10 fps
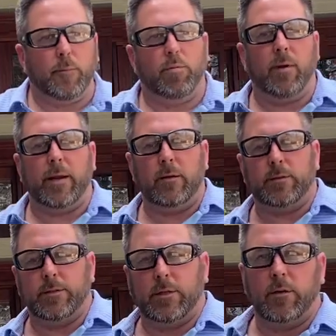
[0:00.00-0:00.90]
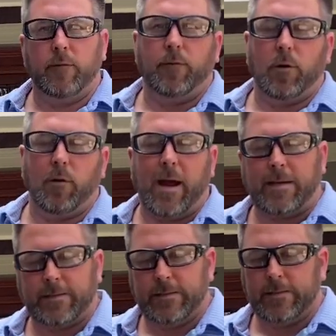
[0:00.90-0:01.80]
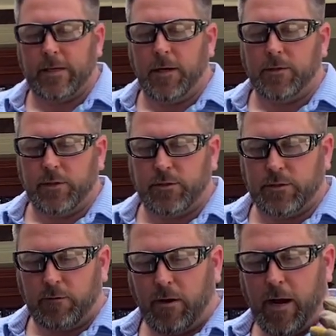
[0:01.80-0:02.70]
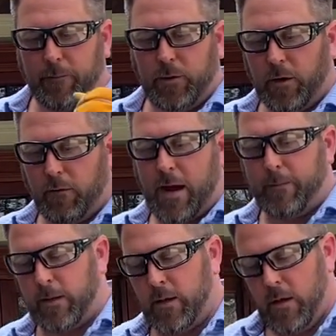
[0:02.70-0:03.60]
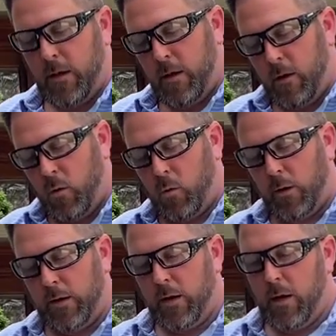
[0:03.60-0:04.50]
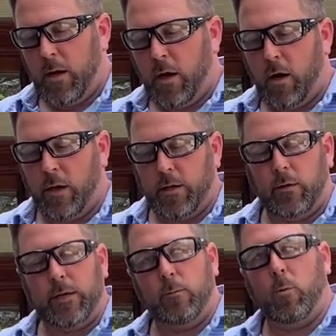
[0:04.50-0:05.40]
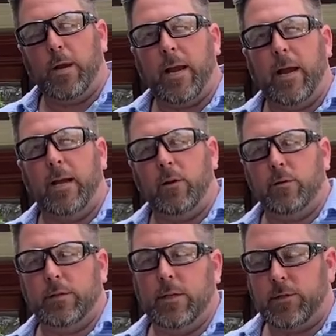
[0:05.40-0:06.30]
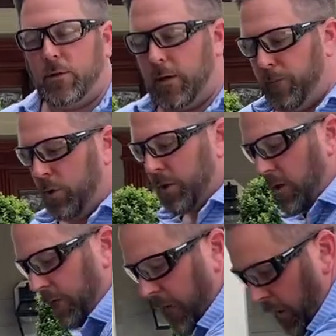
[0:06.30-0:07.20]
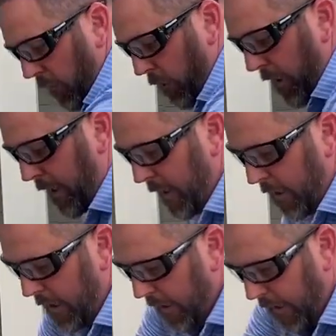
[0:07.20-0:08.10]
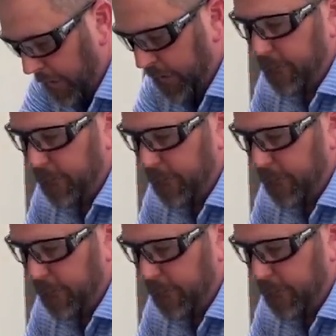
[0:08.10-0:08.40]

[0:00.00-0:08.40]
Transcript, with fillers: perennials, it's good for grasses uh, such as liriope. you can grab it, hold it. Uh, you only need one hand using it so you can push stuff out of the way, get in